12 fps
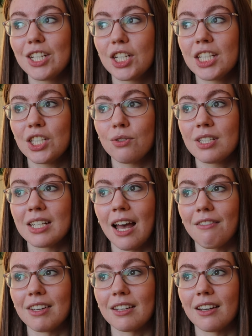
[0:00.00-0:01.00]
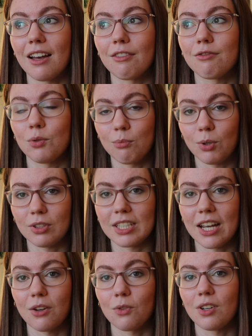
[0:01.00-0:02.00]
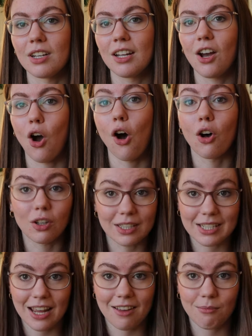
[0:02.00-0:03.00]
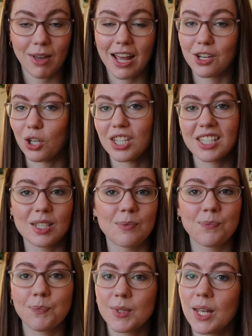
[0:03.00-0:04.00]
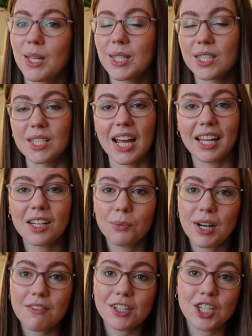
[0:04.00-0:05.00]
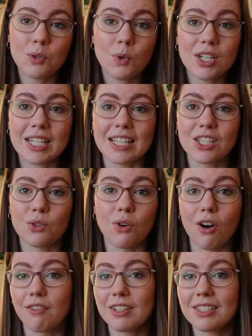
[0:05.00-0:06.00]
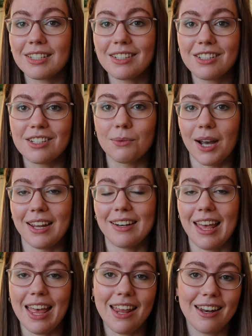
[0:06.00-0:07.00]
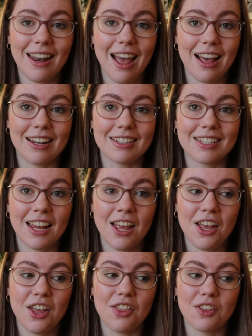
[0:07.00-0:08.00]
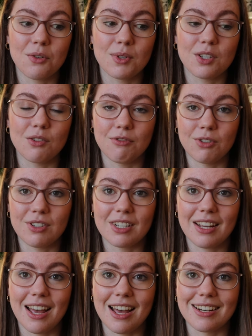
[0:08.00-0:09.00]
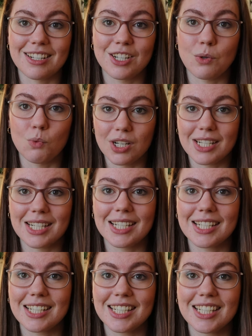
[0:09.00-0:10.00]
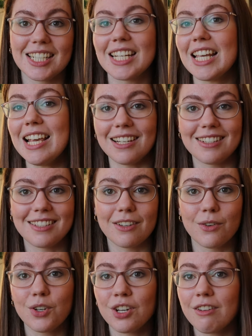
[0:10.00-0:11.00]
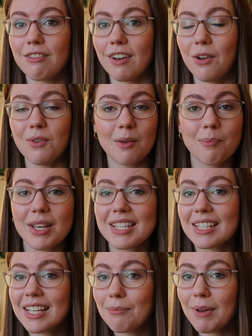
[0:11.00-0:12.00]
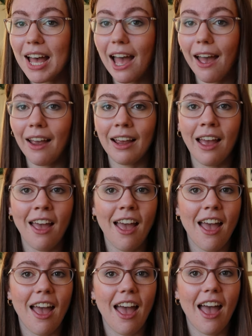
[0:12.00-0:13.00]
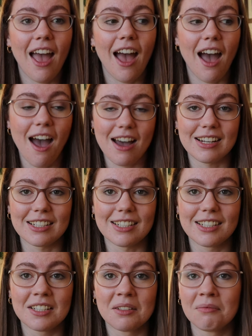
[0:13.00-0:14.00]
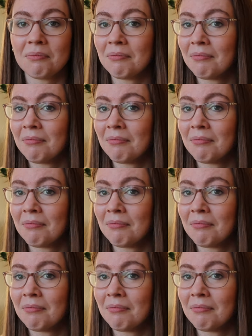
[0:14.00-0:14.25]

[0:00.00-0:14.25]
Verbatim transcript: she's used to having a food bowl down all the time and just snacking whenever she wanted. So obviously she went in and there was no food and she wanted to eat. So she found her biscuit bag, and